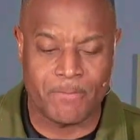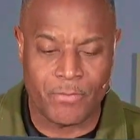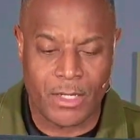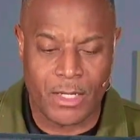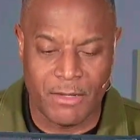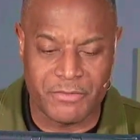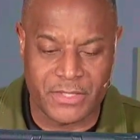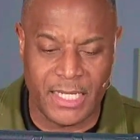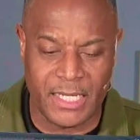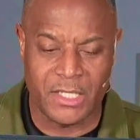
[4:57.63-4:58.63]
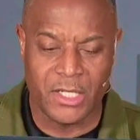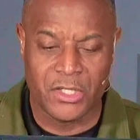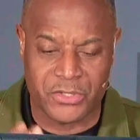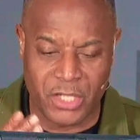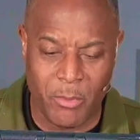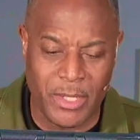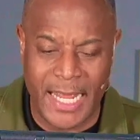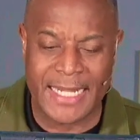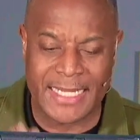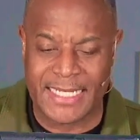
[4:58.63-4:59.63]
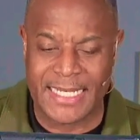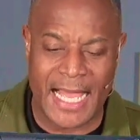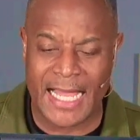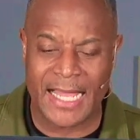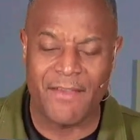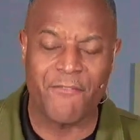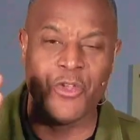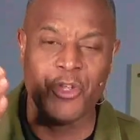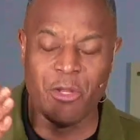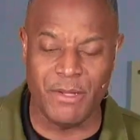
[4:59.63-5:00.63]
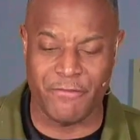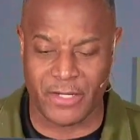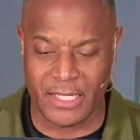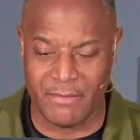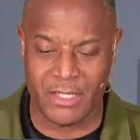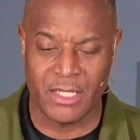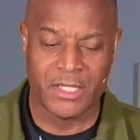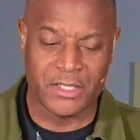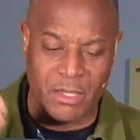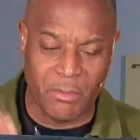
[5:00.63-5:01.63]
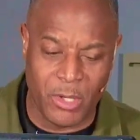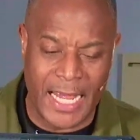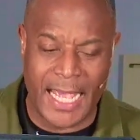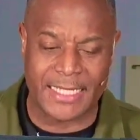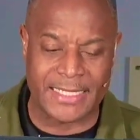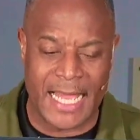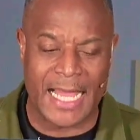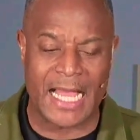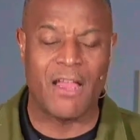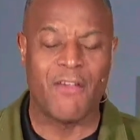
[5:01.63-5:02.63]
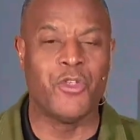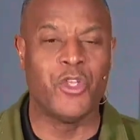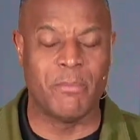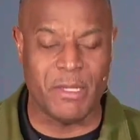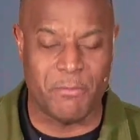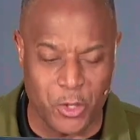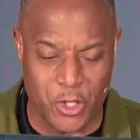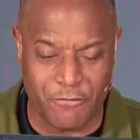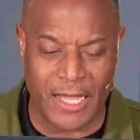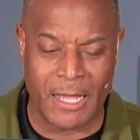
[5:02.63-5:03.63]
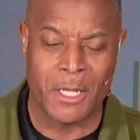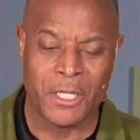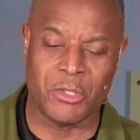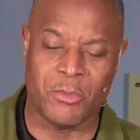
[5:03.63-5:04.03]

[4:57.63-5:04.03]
of sin. Someone had to die for you to be forgiven. Someone had to die for you to be purified. Someone